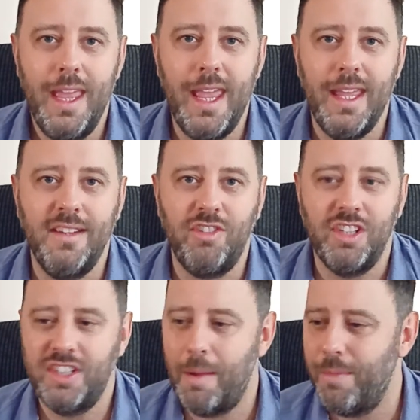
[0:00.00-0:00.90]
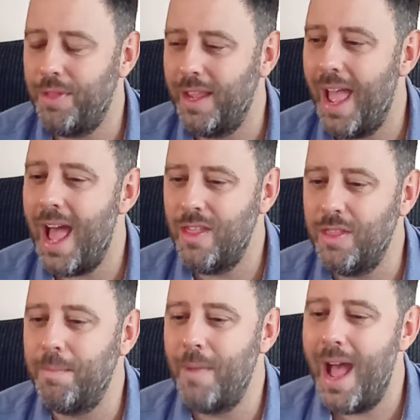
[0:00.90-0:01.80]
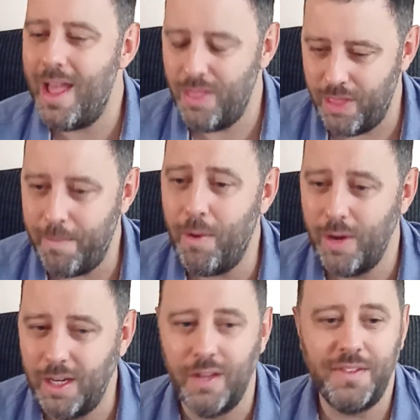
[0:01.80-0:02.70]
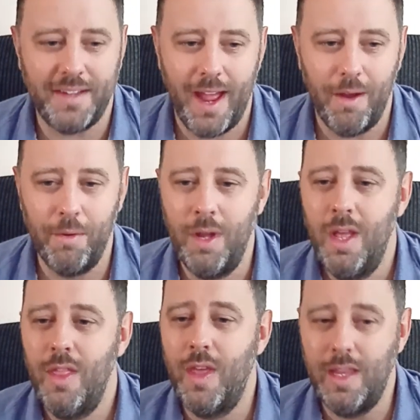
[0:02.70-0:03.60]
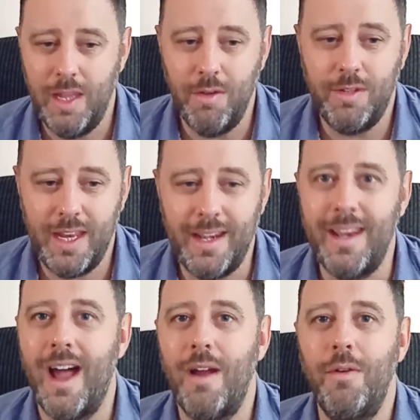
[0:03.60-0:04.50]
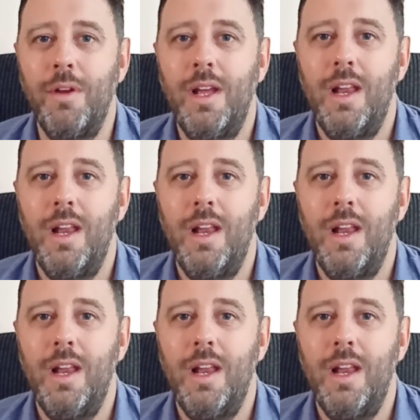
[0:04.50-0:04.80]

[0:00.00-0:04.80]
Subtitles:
It is just something at the point of sale that you didn't know,